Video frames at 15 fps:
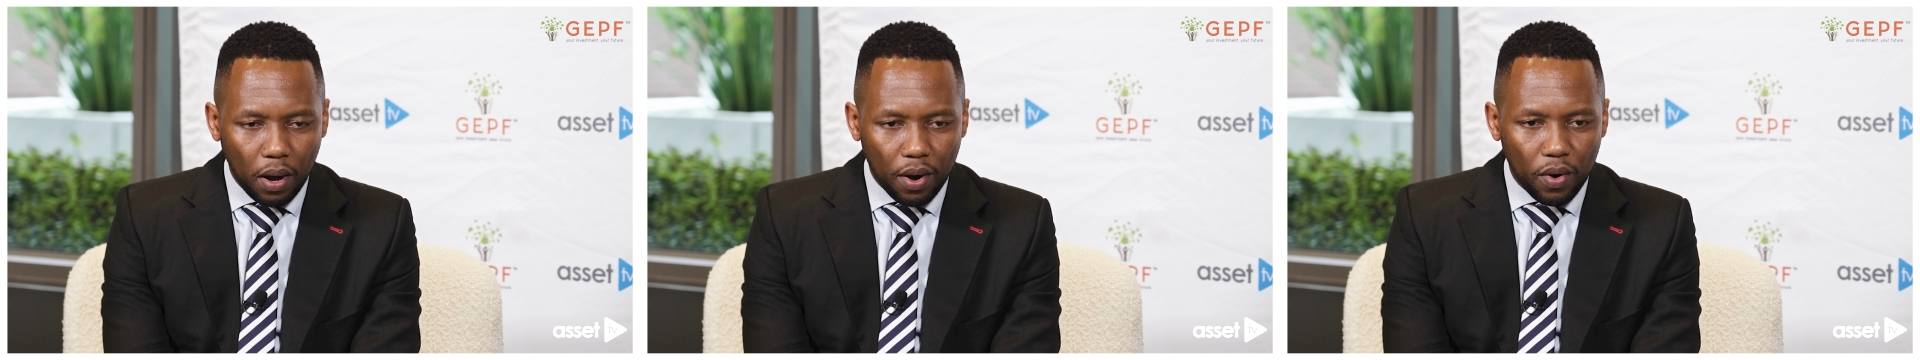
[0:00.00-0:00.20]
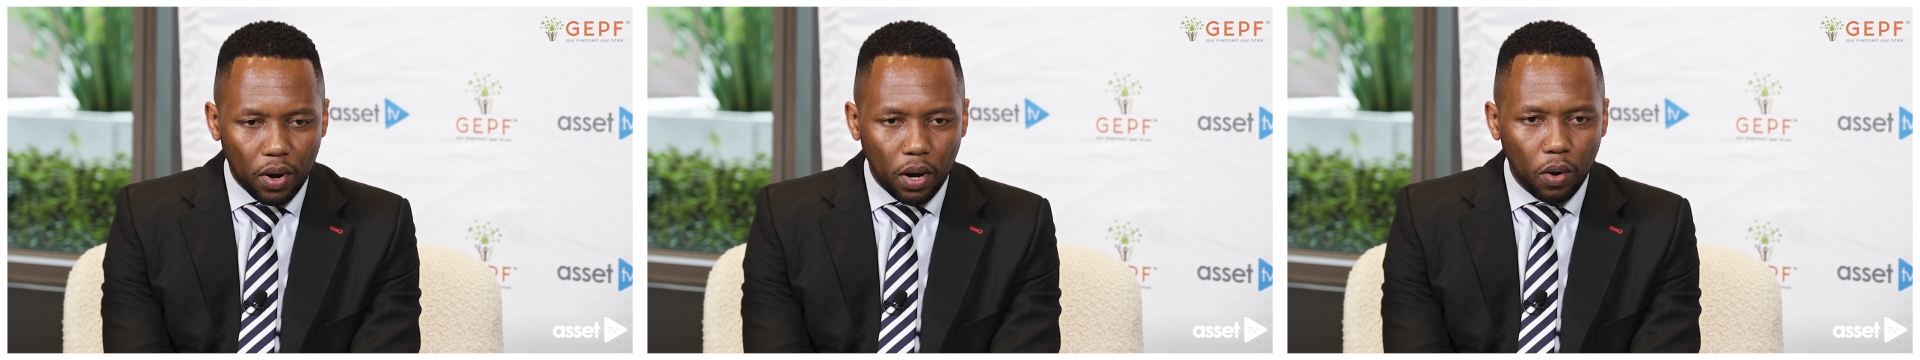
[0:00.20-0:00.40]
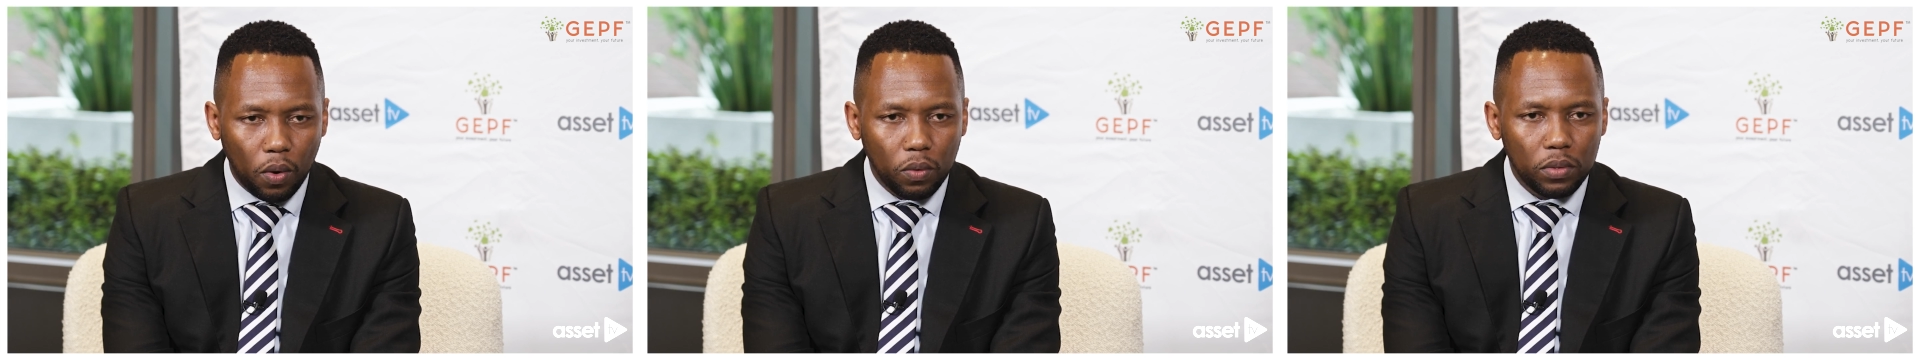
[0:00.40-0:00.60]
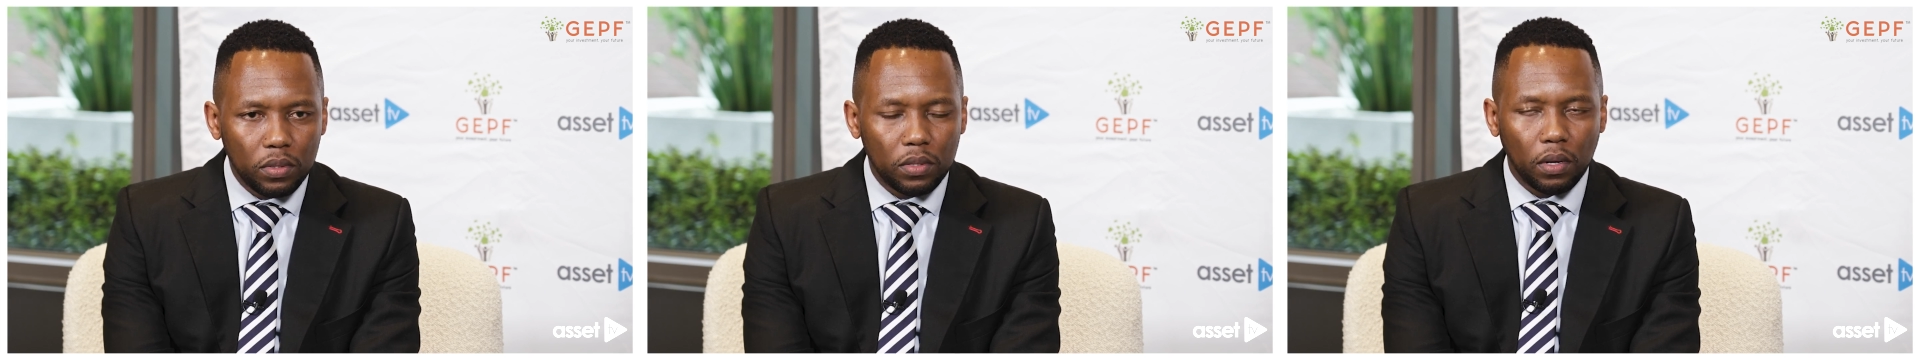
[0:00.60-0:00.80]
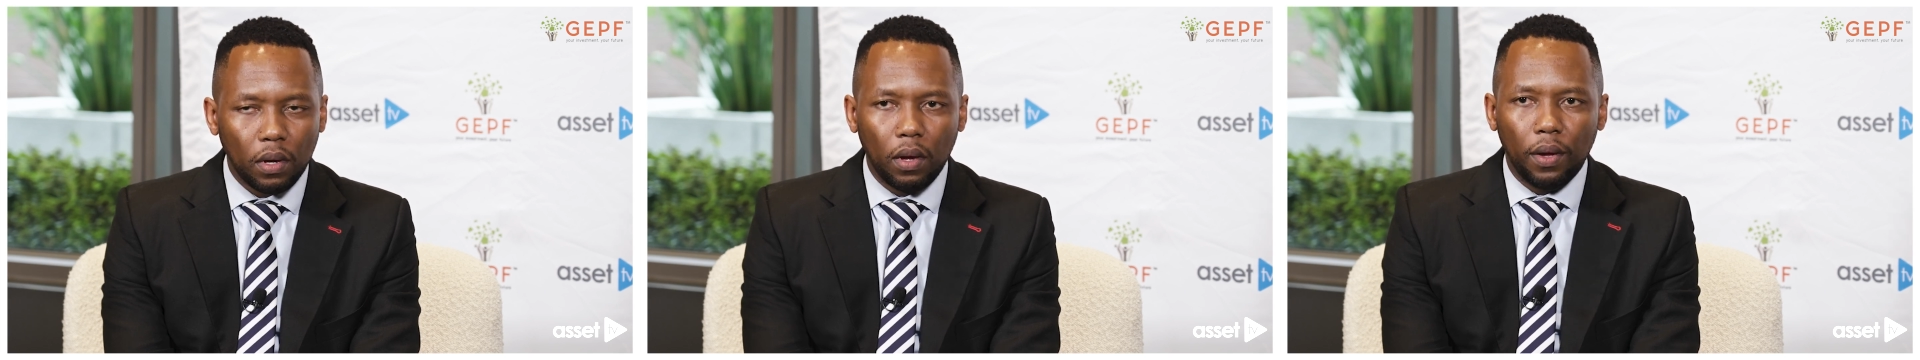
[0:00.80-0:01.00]

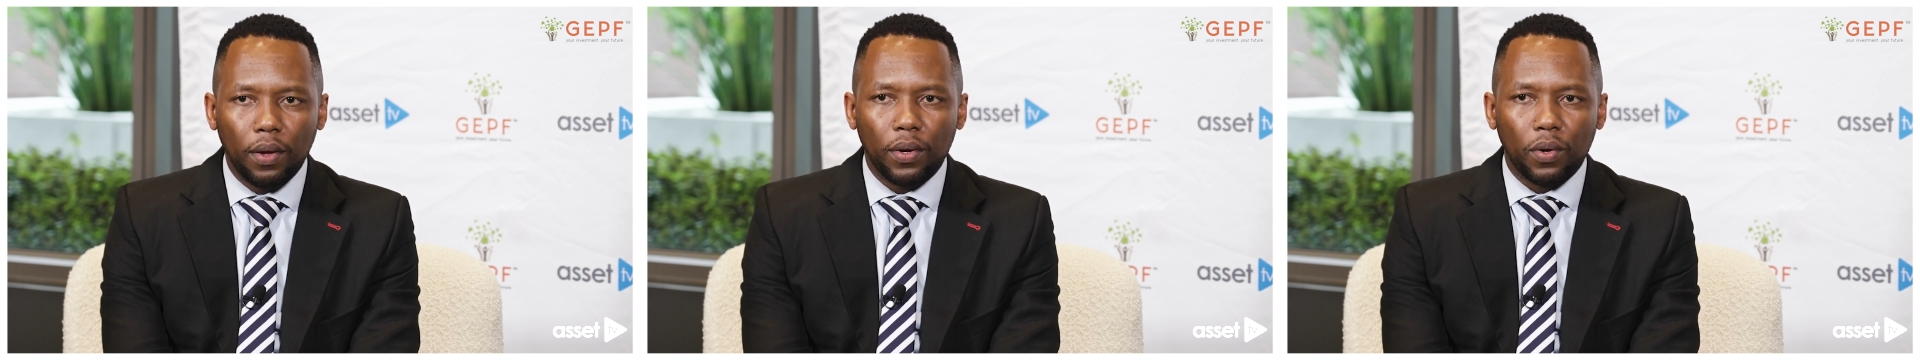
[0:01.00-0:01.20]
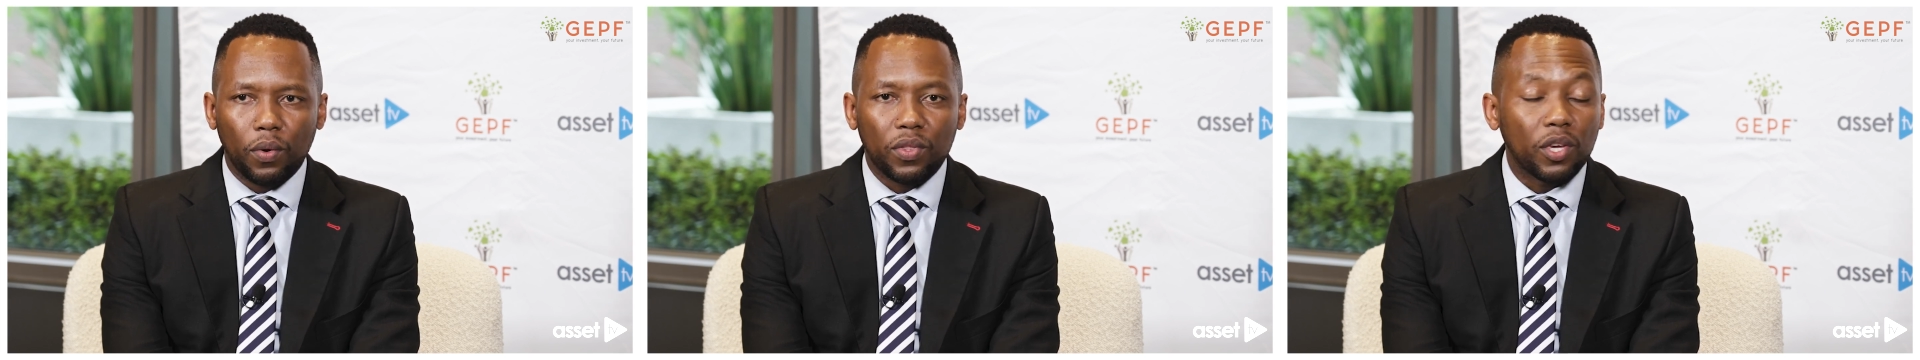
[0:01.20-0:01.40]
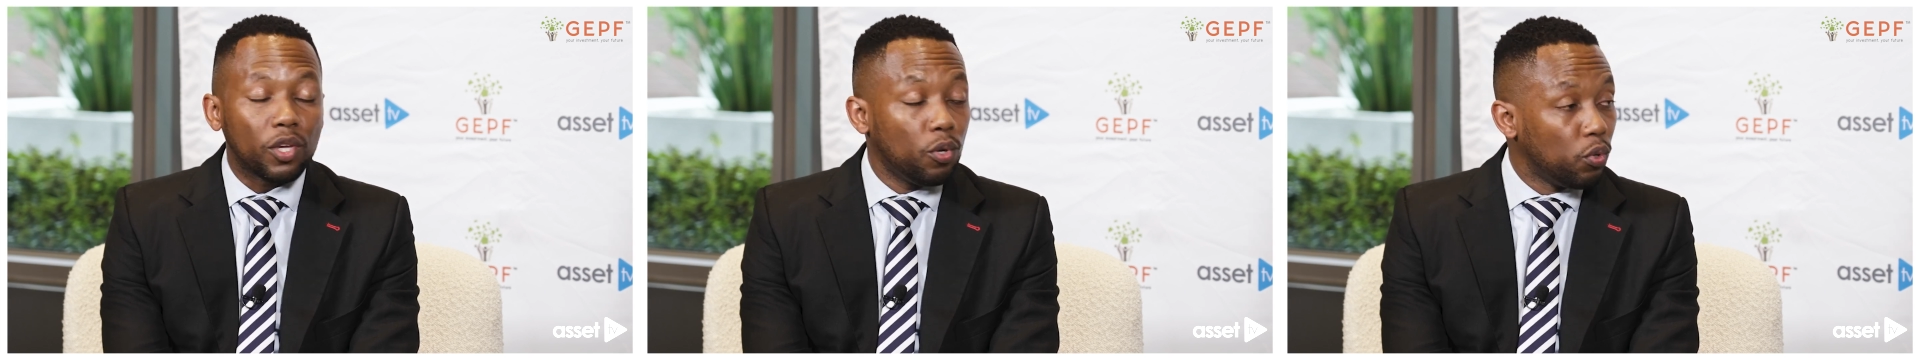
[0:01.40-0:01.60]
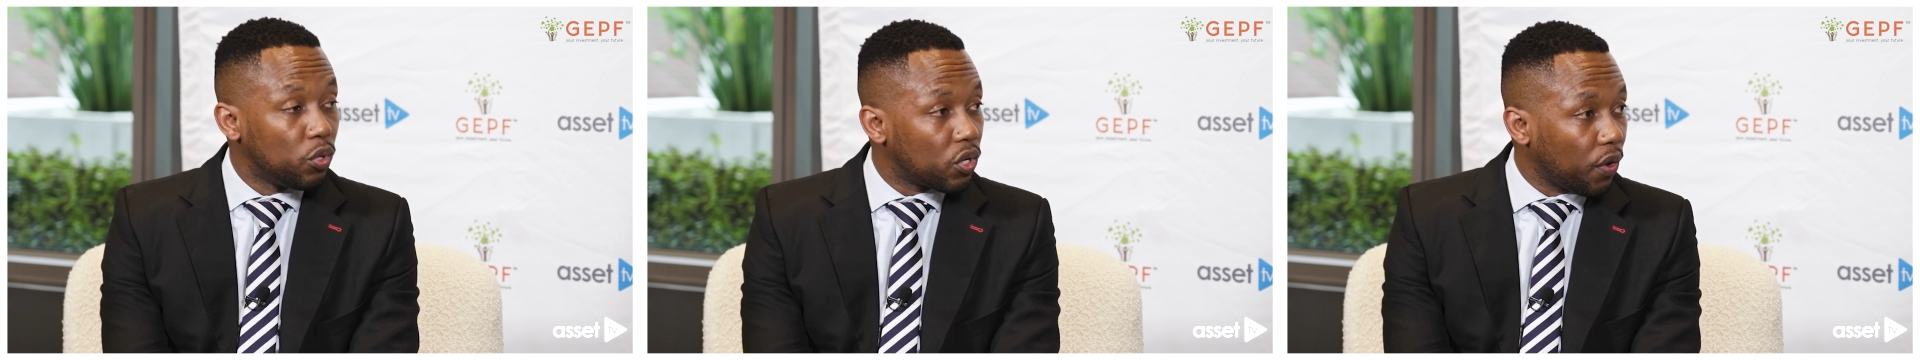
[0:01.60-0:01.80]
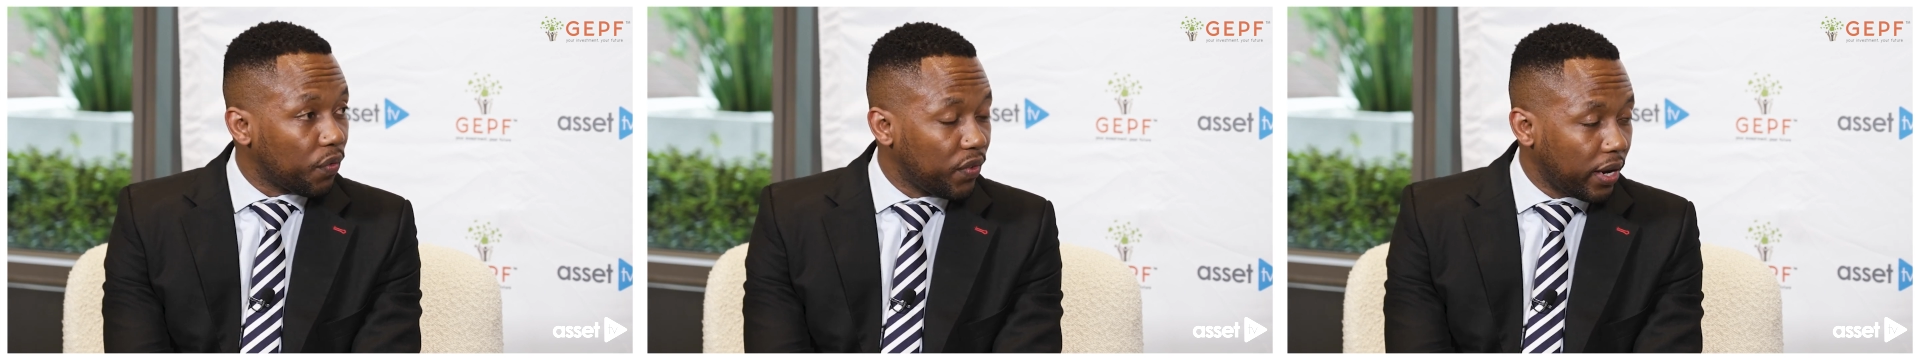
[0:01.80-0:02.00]
around the
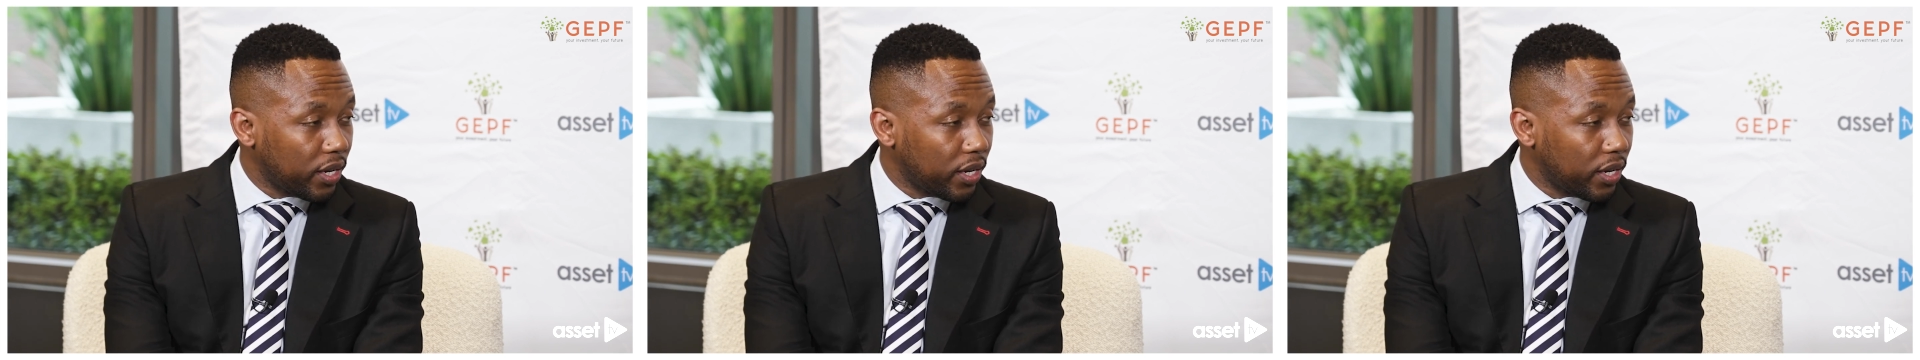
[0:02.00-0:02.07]
use of